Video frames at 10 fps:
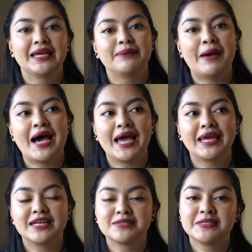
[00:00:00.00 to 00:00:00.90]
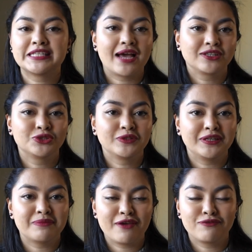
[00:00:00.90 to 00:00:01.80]
My husband's
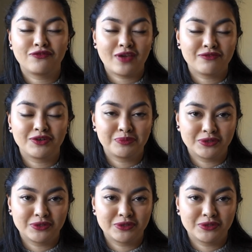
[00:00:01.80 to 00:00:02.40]
actually my favorite